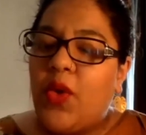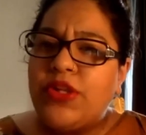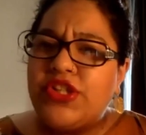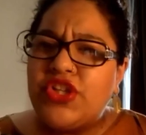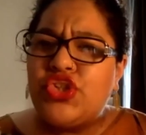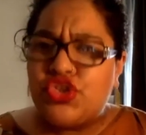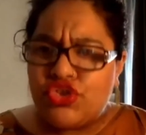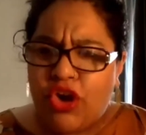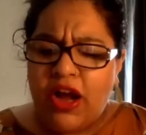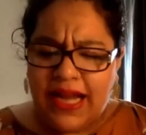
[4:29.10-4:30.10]
With such
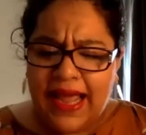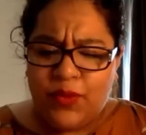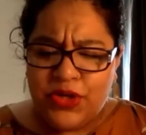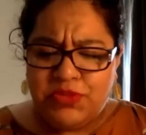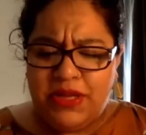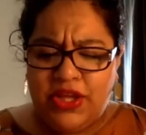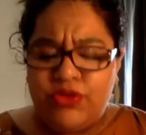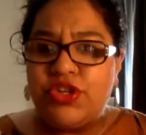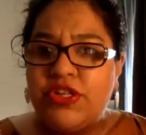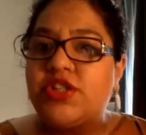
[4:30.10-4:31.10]
strong language being
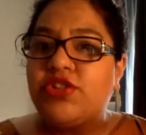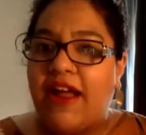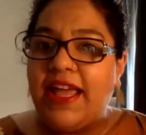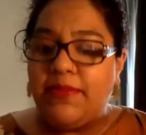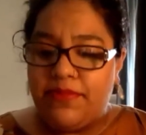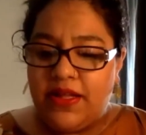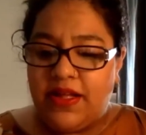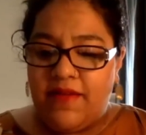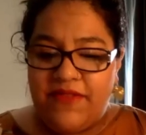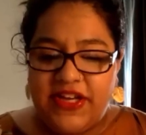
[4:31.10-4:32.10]
used to describe
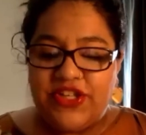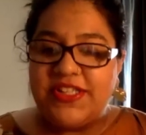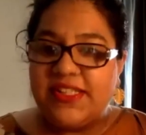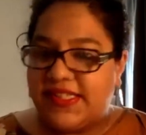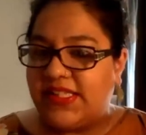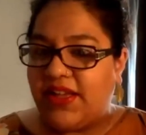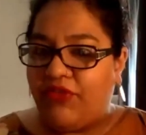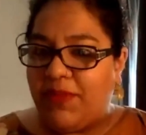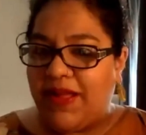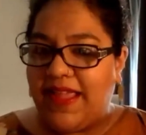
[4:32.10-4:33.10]
the injustices
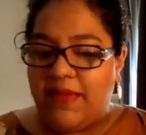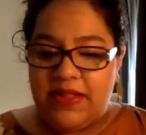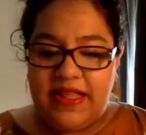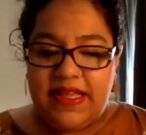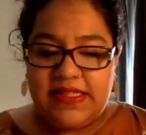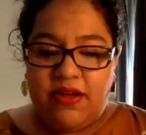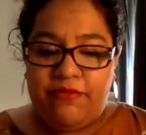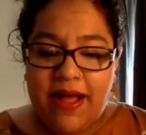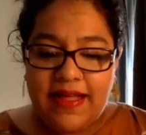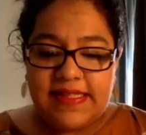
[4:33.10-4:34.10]
suffered by the Ahmadis
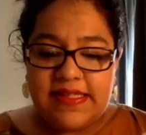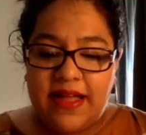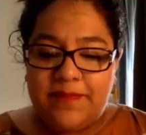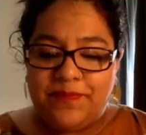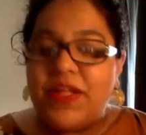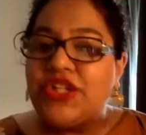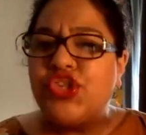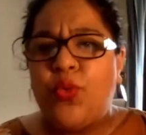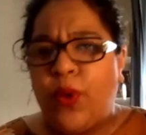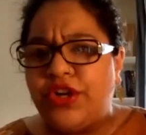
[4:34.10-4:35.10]
of Pakistan, it's
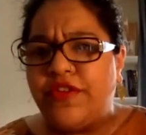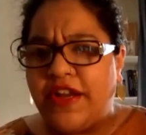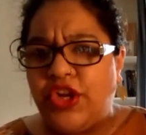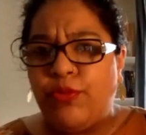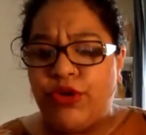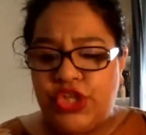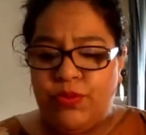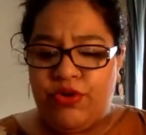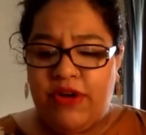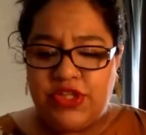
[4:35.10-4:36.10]
no wonder that numerous
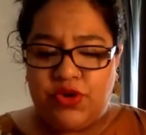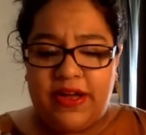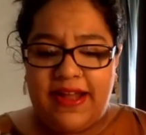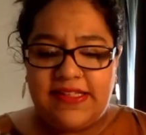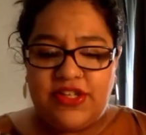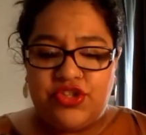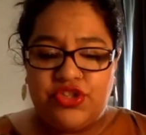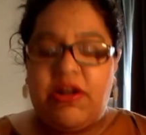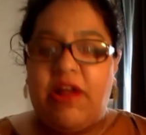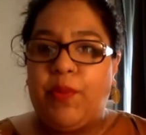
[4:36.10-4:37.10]
human rights
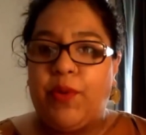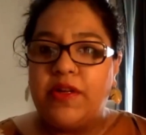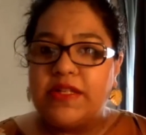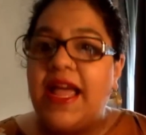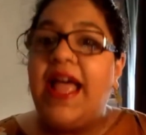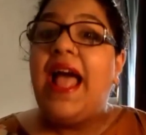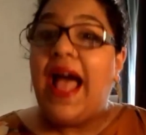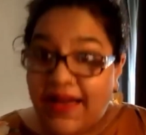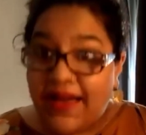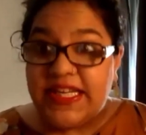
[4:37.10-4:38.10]
organizations around the world
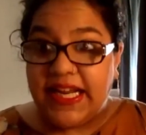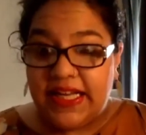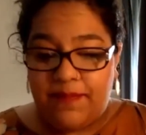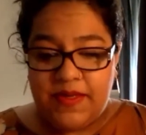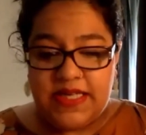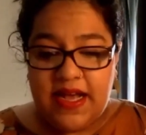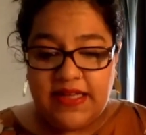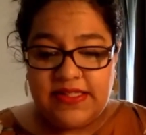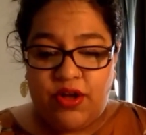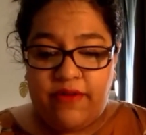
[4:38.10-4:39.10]
have taken up the
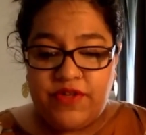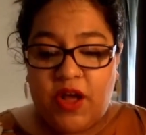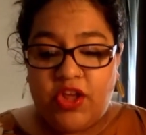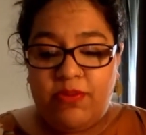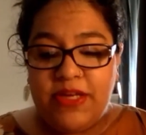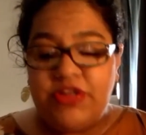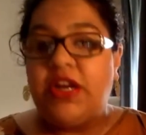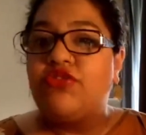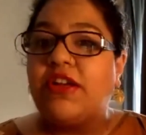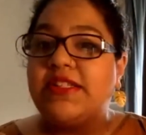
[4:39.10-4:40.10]
task of documenting
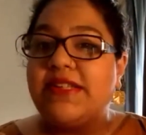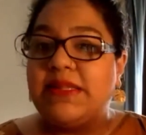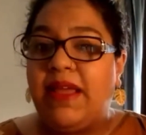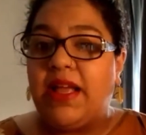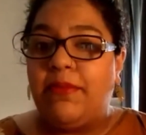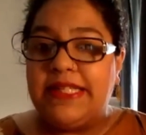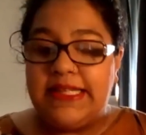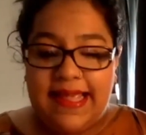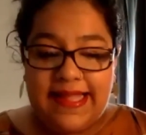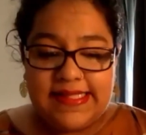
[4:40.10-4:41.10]
atrocities being committed
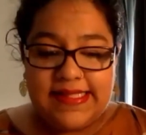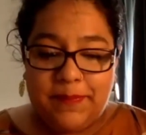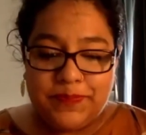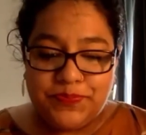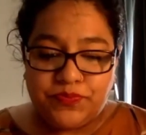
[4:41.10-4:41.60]
against them.